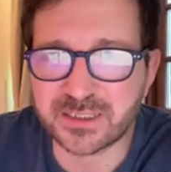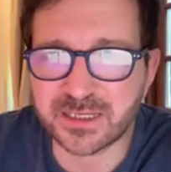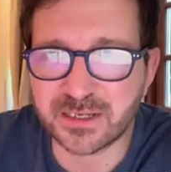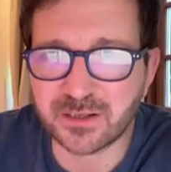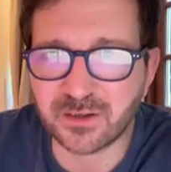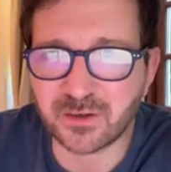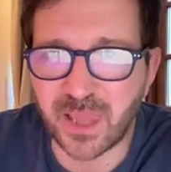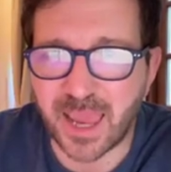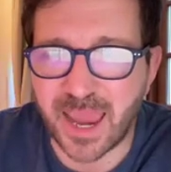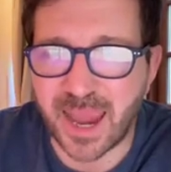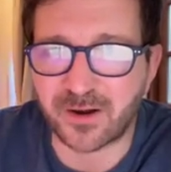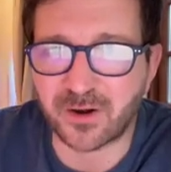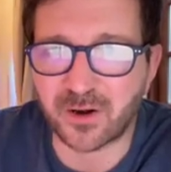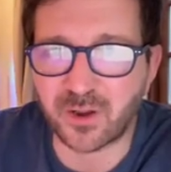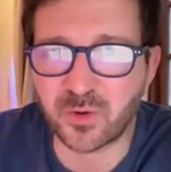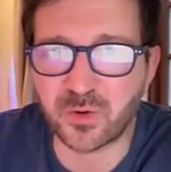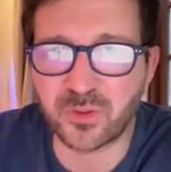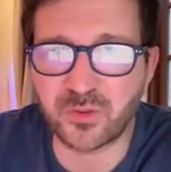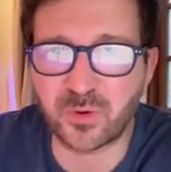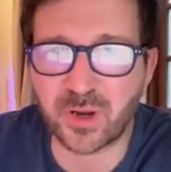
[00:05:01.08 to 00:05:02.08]
little
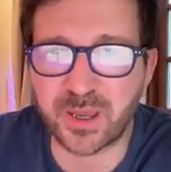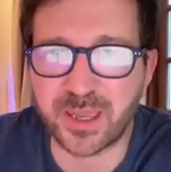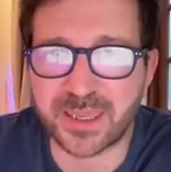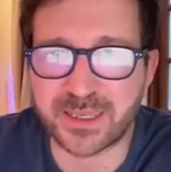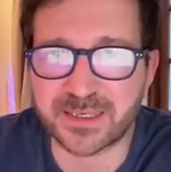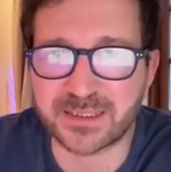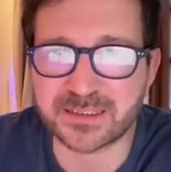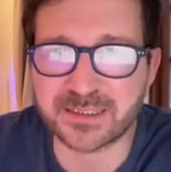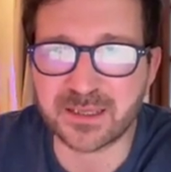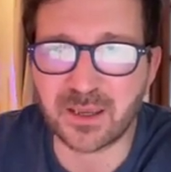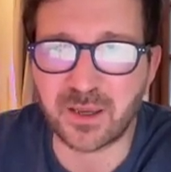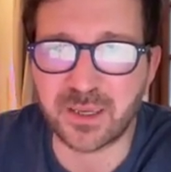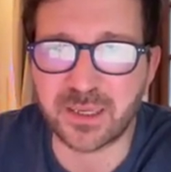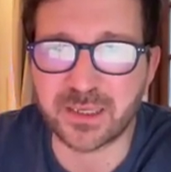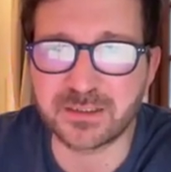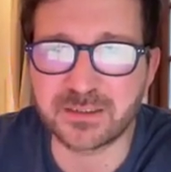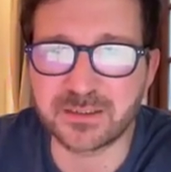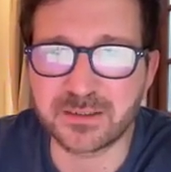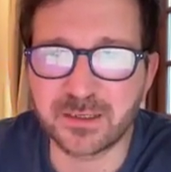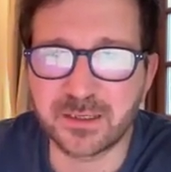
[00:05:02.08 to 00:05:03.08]
arrow on the right-hand
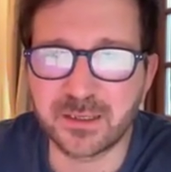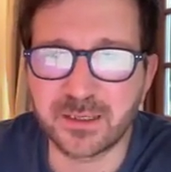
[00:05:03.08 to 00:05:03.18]
side,